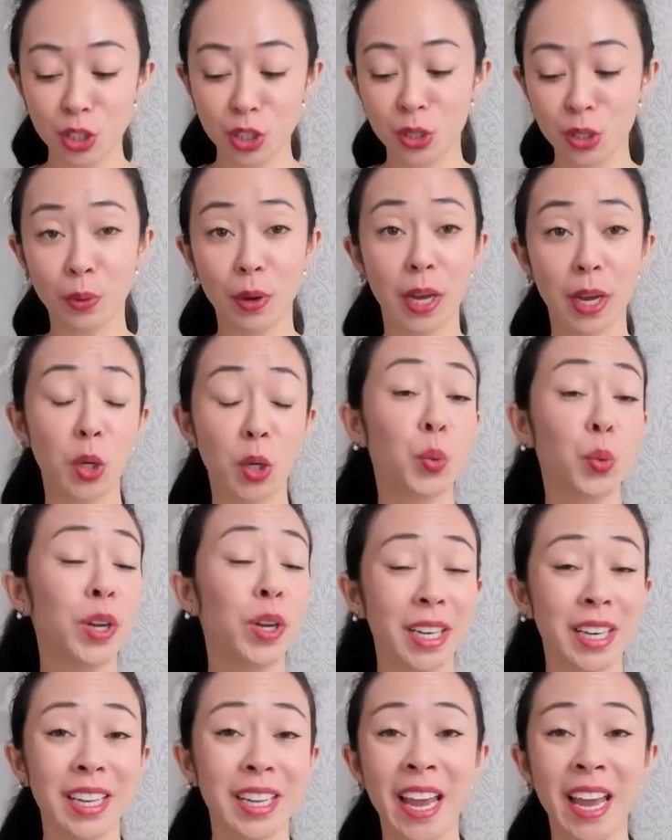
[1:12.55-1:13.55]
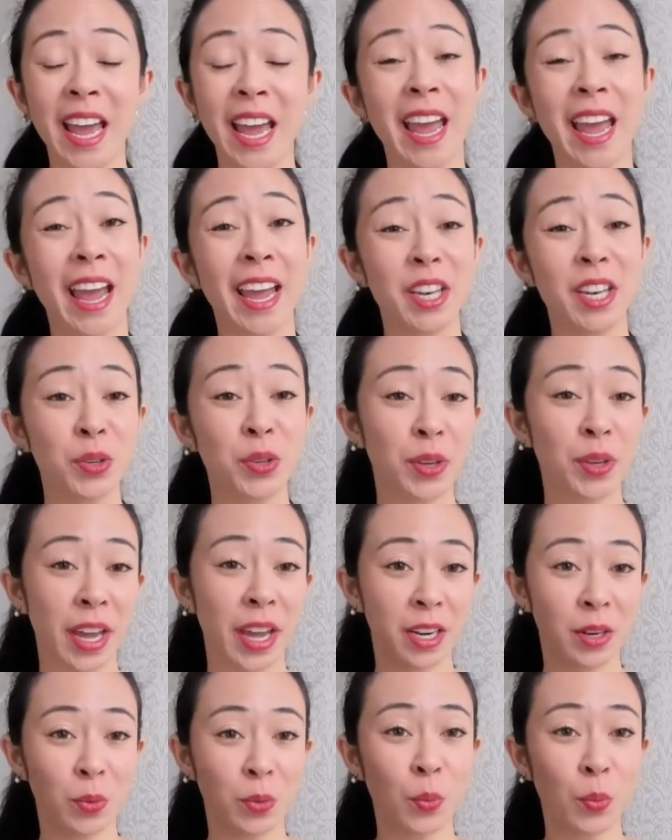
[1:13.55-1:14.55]
so I quickly had to
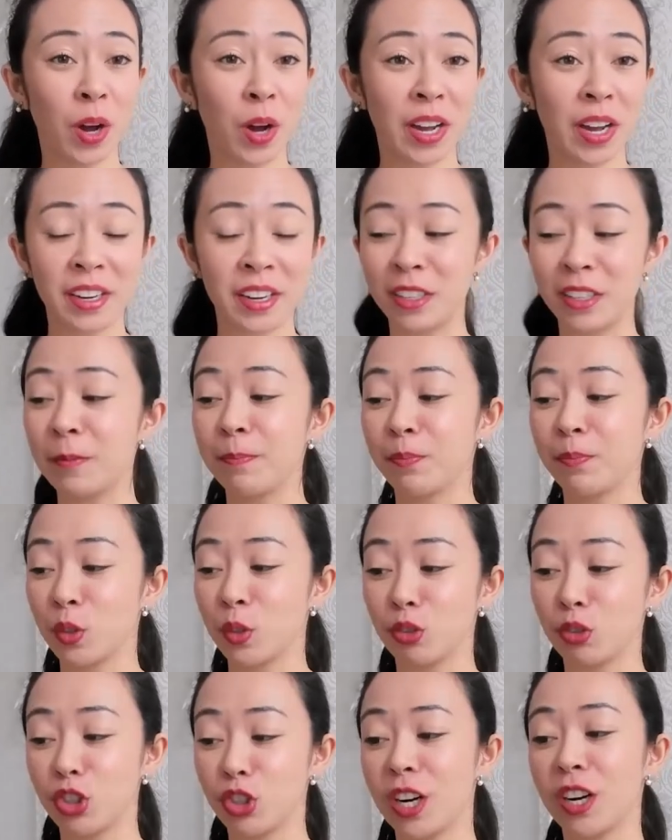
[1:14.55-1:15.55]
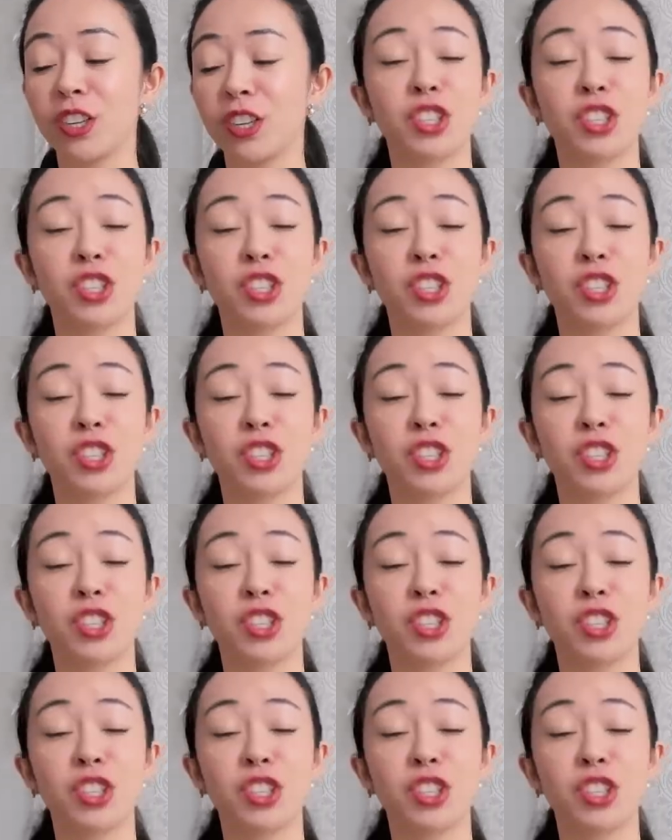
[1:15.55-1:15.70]
get a wire to charge.